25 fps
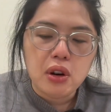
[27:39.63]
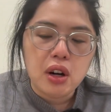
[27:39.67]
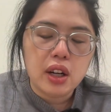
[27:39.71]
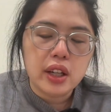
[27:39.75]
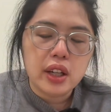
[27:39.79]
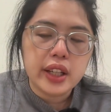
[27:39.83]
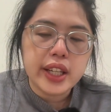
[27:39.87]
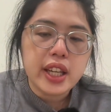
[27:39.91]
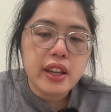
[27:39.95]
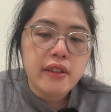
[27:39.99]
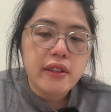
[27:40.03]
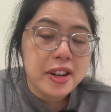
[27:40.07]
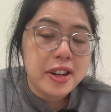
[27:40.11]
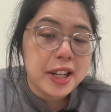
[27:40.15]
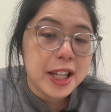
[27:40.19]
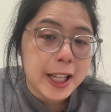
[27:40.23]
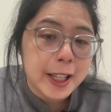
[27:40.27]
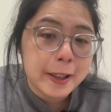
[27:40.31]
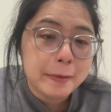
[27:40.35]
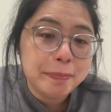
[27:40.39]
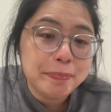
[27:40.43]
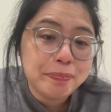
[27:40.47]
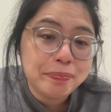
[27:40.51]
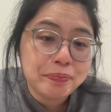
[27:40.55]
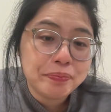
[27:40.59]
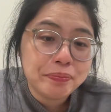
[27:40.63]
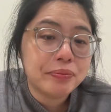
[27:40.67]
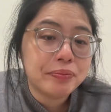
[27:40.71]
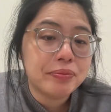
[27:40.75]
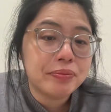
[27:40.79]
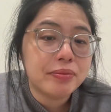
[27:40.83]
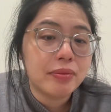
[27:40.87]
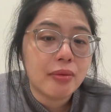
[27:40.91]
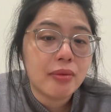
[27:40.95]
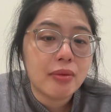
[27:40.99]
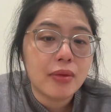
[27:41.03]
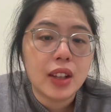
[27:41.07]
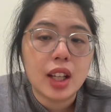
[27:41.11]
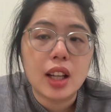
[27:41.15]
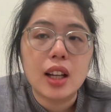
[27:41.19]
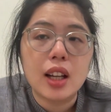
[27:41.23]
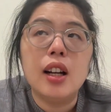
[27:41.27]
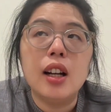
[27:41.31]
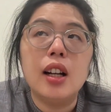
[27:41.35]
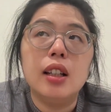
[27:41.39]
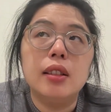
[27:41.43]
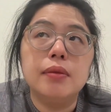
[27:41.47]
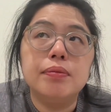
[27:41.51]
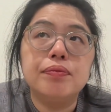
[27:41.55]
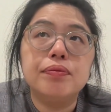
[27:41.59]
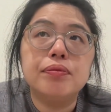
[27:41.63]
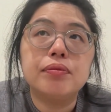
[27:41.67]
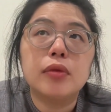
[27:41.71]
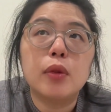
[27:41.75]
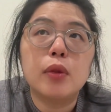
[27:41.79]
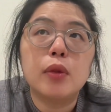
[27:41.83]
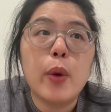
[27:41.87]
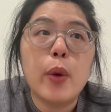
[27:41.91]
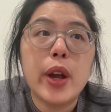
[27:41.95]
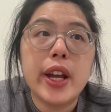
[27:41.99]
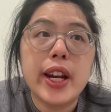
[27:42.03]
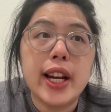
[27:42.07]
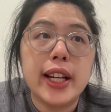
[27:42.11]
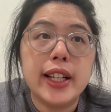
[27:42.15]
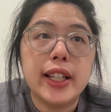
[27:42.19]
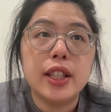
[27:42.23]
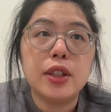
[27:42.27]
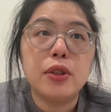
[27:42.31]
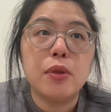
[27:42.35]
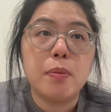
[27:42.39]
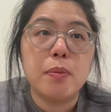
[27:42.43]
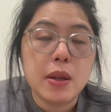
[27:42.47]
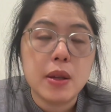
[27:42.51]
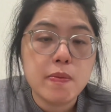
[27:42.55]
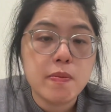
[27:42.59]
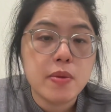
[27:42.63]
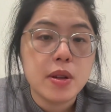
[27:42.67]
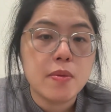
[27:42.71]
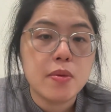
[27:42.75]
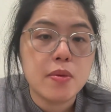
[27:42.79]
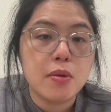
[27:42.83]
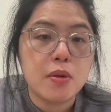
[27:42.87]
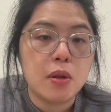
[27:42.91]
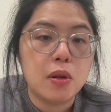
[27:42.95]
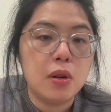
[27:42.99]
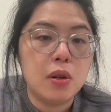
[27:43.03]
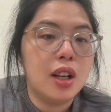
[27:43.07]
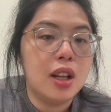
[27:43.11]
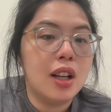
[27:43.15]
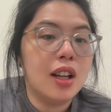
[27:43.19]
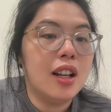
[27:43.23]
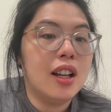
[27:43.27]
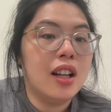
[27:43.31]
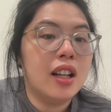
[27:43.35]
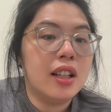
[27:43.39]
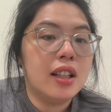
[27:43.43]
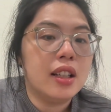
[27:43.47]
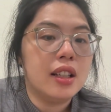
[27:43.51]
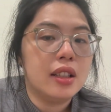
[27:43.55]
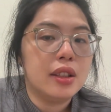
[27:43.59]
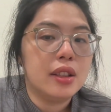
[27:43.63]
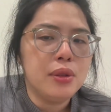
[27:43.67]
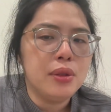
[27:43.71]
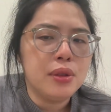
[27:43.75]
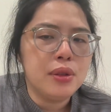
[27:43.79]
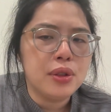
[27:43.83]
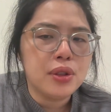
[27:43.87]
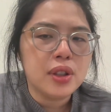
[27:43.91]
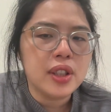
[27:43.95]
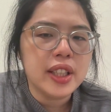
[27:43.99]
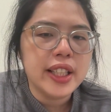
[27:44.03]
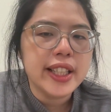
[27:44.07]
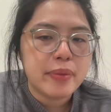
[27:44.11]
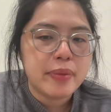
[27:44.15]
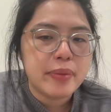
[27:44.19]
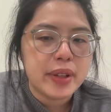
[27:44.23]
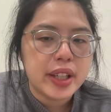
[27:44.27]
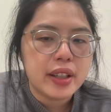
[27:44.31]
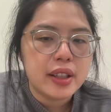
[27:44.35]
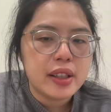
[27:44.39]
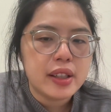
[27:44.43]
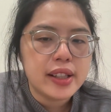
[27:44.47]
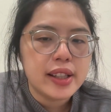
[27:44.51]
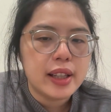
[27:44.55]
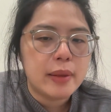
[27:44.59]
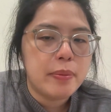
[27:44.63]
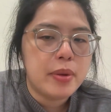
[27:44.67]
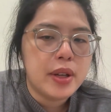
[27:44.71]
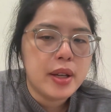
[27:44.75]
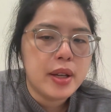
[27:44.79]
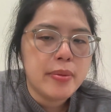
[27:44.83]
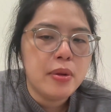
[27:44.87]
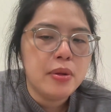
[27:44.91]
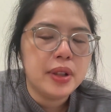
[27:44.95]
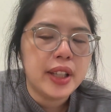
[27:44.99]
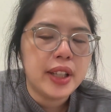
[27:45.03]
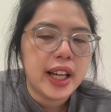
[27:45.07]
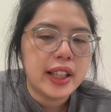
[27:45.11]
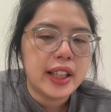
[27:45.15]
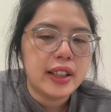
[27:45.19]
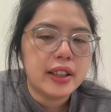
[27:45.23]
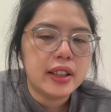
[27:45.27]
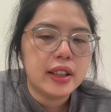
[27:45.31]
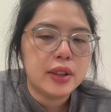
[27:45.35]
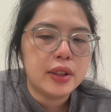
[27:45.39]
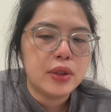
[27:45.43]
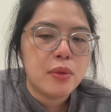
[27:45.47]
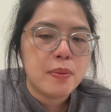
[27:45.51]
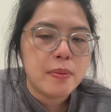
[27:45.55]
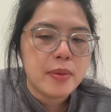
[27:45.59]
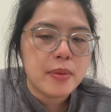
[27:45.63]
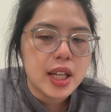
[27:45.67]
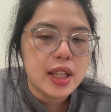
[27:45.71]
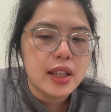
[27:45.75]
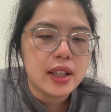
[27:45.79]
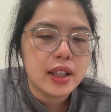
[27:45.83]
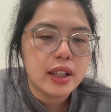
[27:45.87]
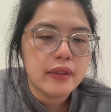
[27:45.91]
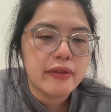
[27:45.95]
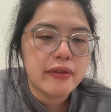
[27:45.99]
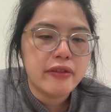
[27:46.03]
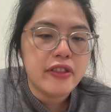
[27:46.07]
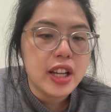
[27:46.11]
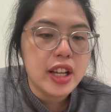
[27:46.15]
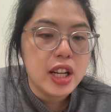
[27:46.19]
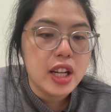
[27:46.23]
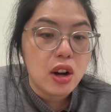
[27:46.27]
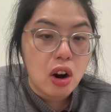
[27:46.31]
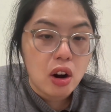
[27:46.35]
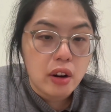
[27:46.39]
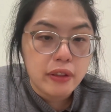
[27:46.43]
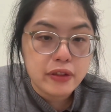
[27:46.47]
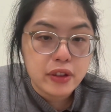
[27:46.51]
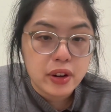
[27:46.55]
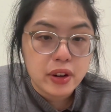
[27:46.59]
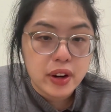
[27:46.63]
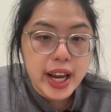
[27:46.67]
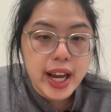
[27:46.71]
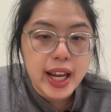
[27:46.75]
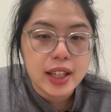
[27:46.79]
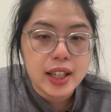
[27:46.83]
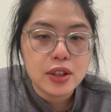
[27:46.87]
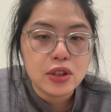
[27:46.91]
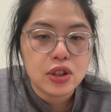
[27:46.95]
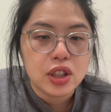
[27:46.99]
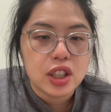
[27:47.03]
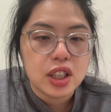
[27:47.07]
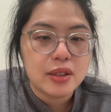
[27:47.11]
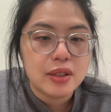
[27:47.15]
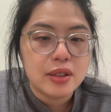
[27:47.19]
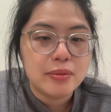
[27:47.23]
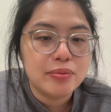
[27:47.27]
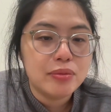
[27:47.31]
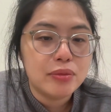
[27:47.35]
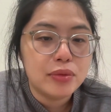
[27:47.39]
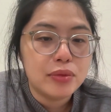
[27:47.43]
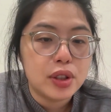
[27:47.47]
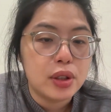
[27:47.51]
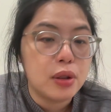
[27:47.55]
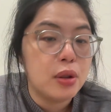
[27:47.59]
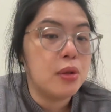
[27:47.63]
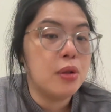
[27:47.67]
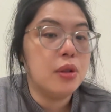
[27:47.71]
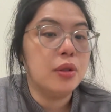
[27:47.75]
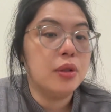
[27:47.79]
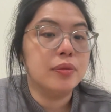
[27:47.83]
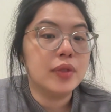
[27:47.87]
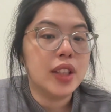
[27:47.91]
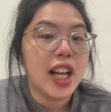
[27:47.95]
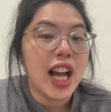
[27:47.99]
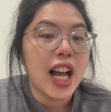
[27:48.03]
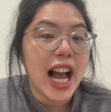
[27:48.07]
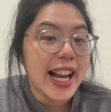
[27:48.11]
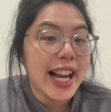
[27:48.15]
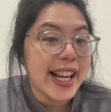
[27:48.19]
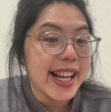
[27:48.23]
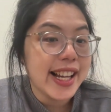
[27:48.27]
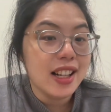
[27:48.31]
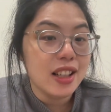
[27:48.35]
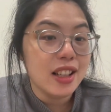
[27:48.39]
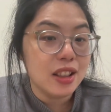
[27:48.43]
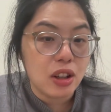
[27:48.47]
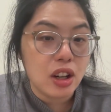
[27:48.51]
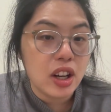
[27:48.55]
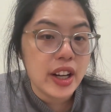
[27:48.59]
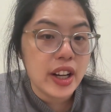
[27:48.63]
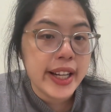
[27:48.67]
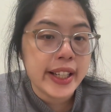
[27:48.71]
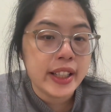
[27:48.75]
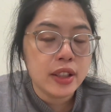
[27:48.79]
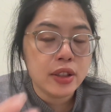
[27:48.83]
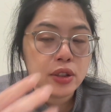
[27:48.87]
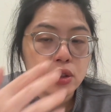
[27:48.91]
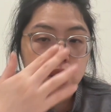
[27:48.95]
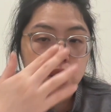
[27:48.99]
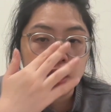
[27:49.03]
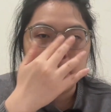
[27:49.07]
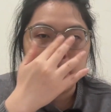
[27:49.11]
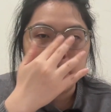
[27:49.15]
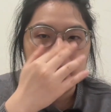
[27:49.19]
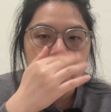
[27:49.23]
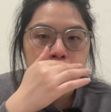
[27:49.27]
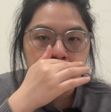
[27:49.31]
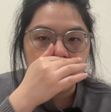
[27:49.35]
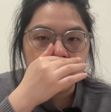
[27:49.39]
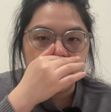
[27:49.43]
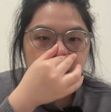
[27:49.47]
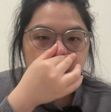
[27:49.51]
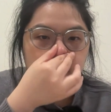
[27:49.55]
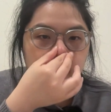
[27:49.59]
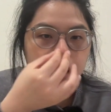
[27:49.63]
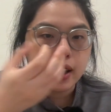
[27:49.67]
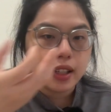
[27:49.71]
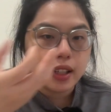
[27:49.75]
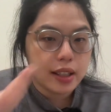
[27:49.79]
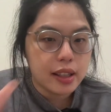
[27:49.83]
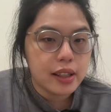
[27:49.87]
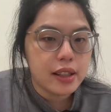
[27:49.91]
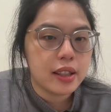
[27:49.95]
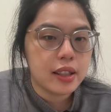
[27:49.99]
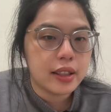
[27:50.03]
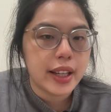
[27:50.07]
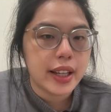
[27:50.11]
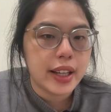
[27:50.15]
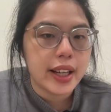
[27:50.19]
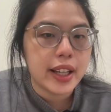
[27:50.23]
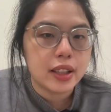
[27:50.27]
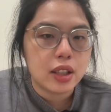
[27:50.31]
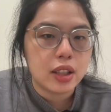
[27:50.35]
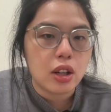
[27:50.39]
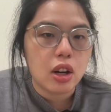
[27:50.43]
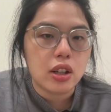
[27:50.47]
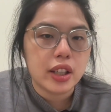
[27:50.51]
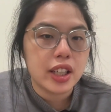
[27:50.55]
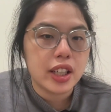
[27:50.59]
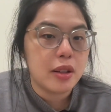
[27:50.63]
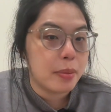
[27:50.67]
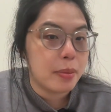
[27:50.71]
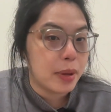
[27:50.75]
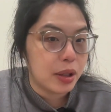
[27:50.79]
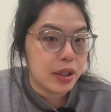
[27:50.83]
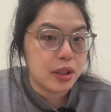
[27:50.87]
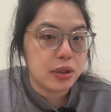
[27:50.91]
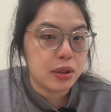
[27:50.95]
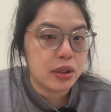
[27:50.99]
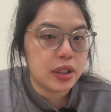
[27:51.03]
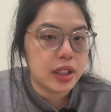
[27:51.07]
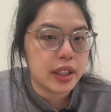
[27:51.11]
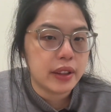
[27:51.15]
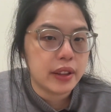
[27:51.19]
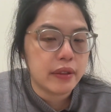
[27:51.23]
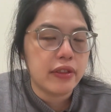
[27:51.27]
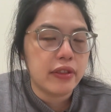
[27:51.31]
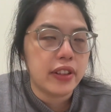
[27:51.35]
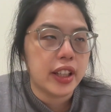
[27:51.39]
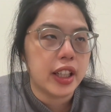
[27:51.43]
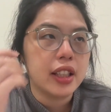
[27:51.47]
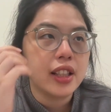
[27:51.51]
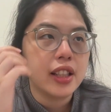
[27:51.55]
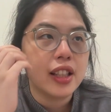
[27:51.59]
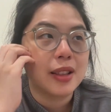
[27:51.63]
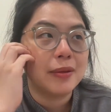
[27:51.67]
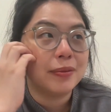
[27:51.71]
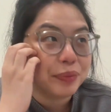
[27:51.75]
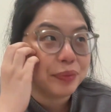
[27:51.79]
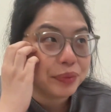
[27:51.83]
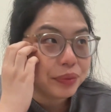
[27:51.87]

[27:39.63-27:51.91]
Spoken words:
evening, when I need to meet people, usually because the people that you meet feed off your energy. So I get a lot of energy meeting my clients and talking about interesting things